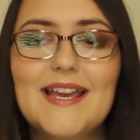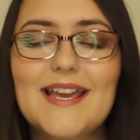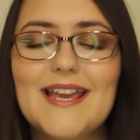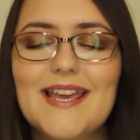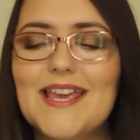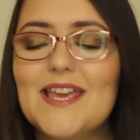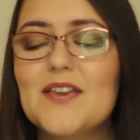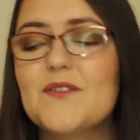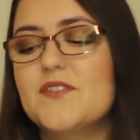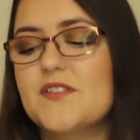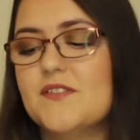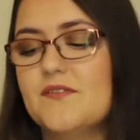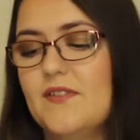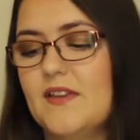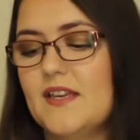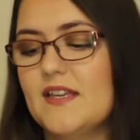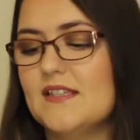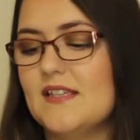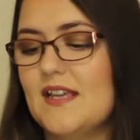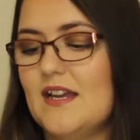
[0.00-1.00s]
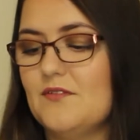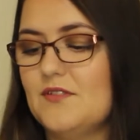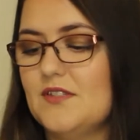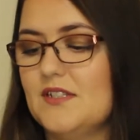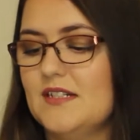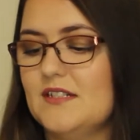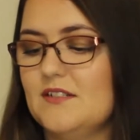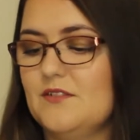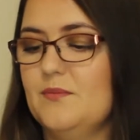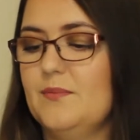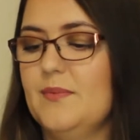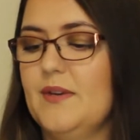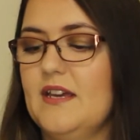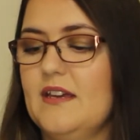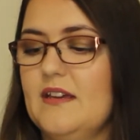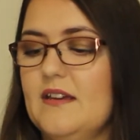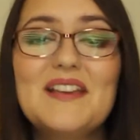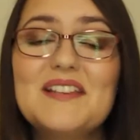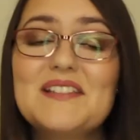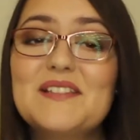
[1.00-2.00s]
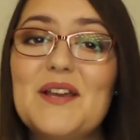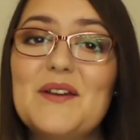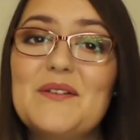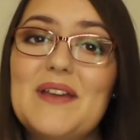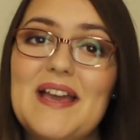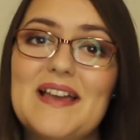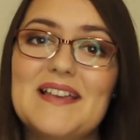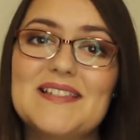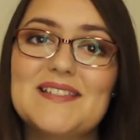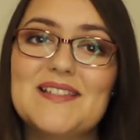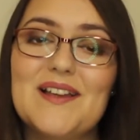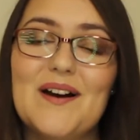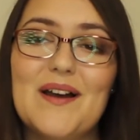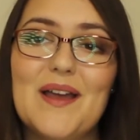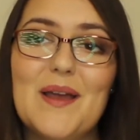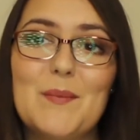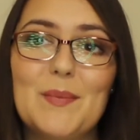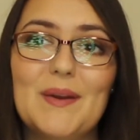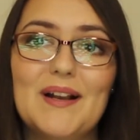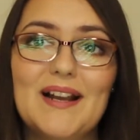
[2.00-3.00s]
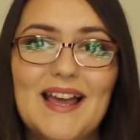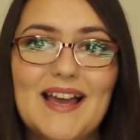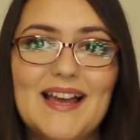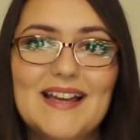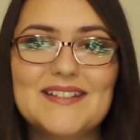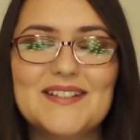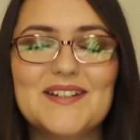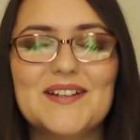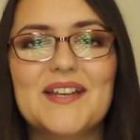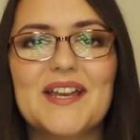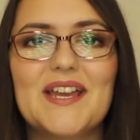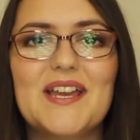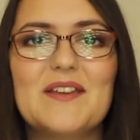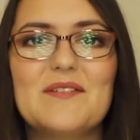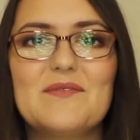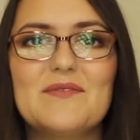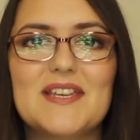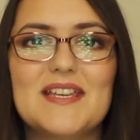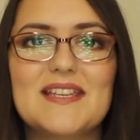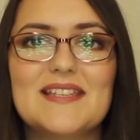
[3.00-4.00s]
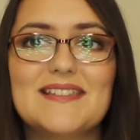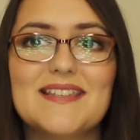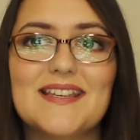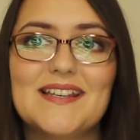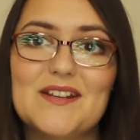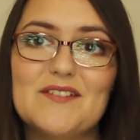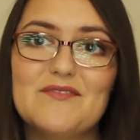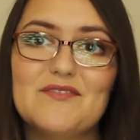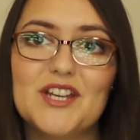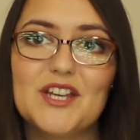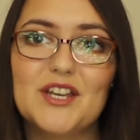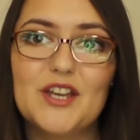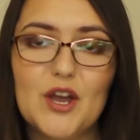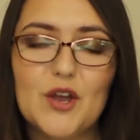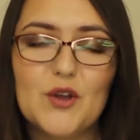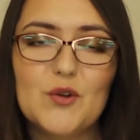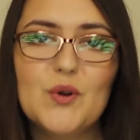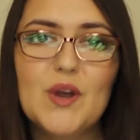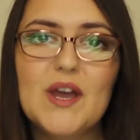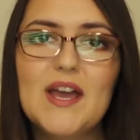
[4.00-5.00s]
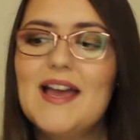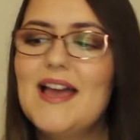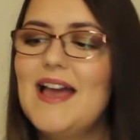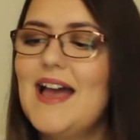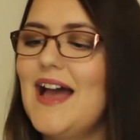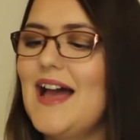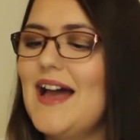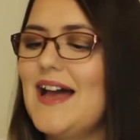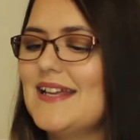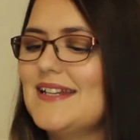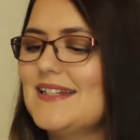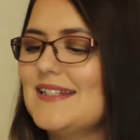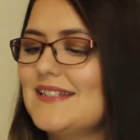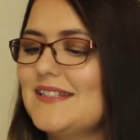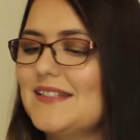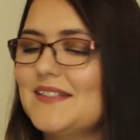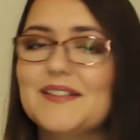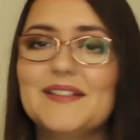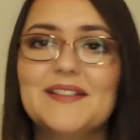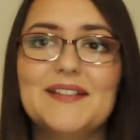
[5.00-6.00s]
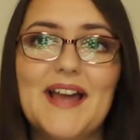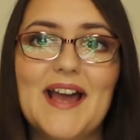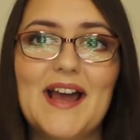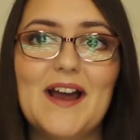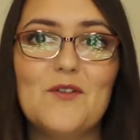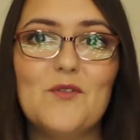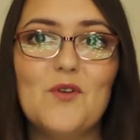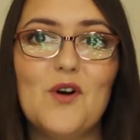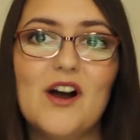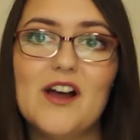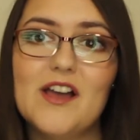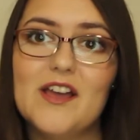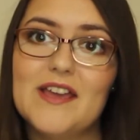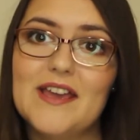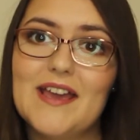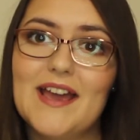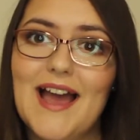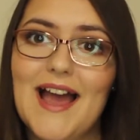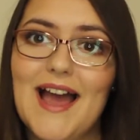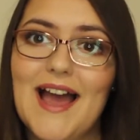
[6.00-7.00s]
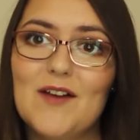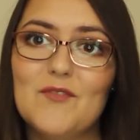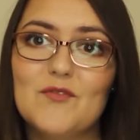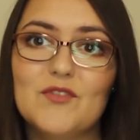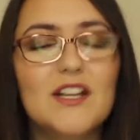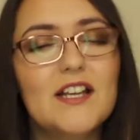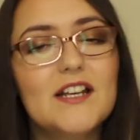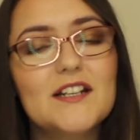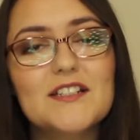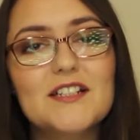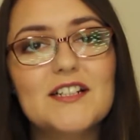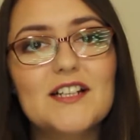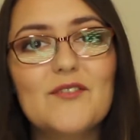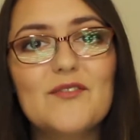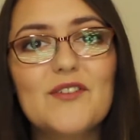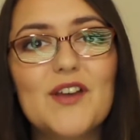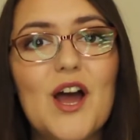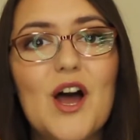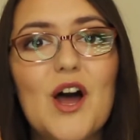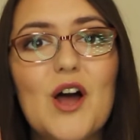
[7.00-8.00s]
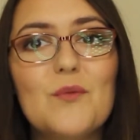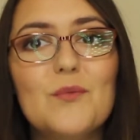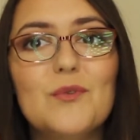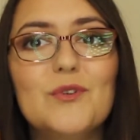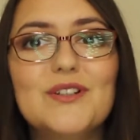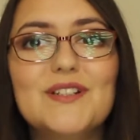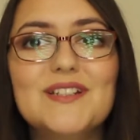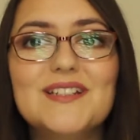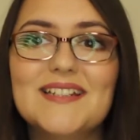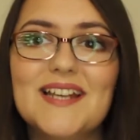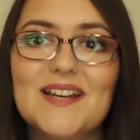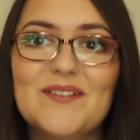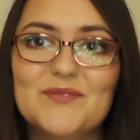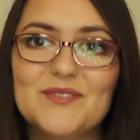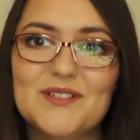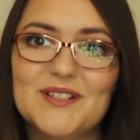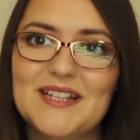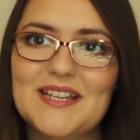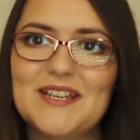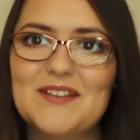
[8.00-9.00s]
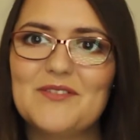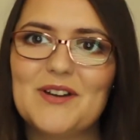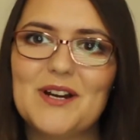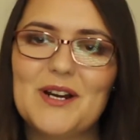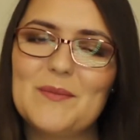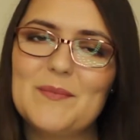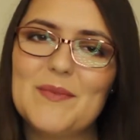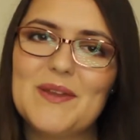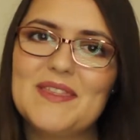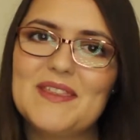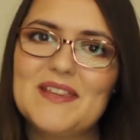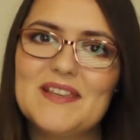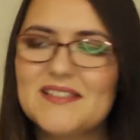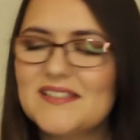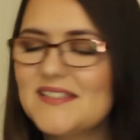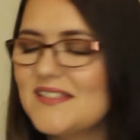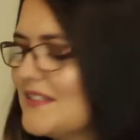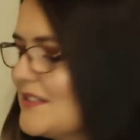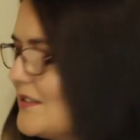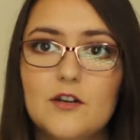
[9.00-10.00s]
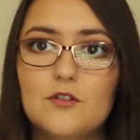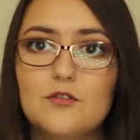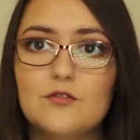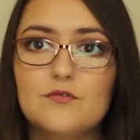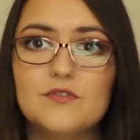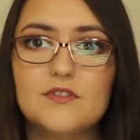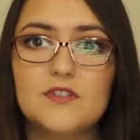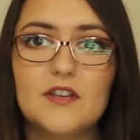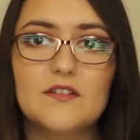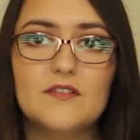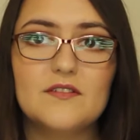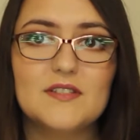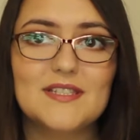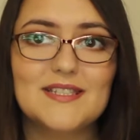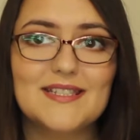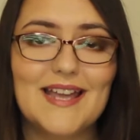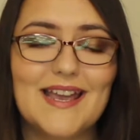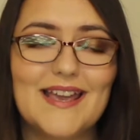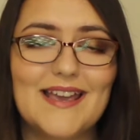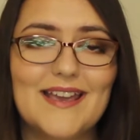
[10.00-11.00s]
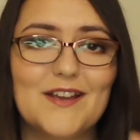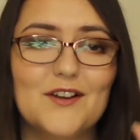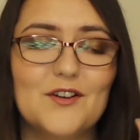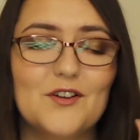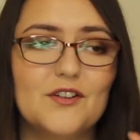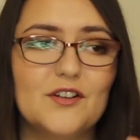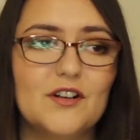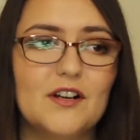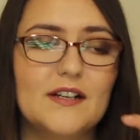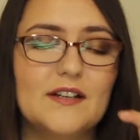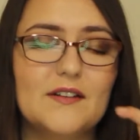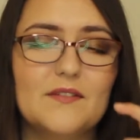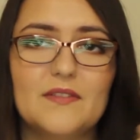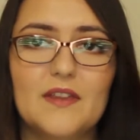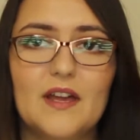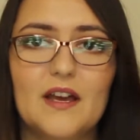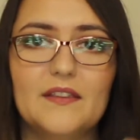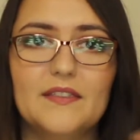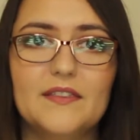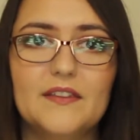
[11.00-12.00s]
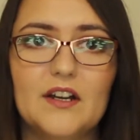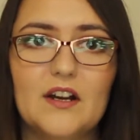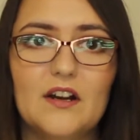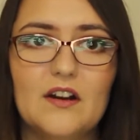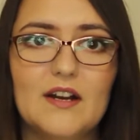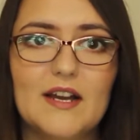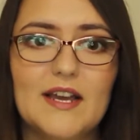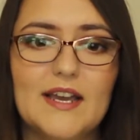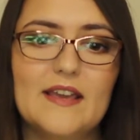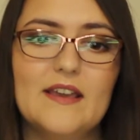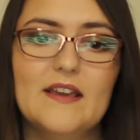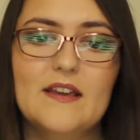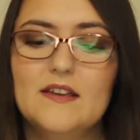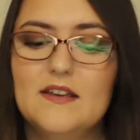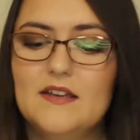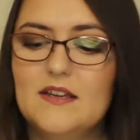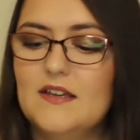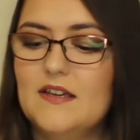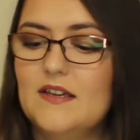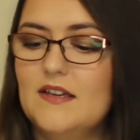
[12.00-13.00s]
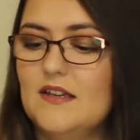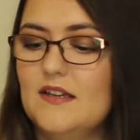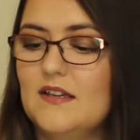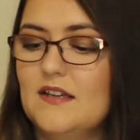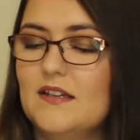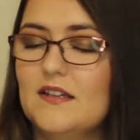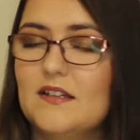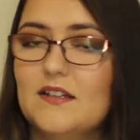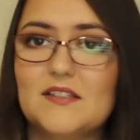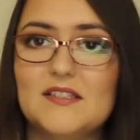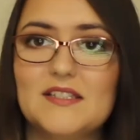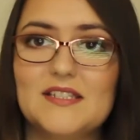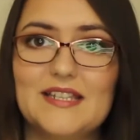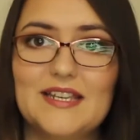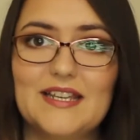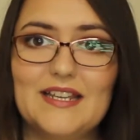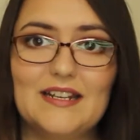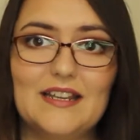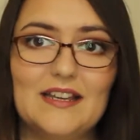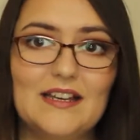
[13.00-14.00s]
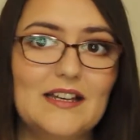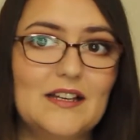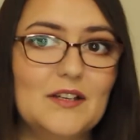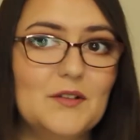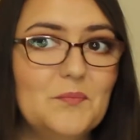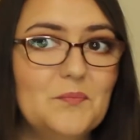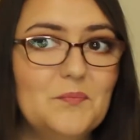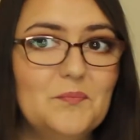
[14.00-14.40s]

even things out a little bit. So yes, I am glad I gave this another go, and now I have learnt to love it. I would definitely recommend this. Also, staying on kind of the under eye concealer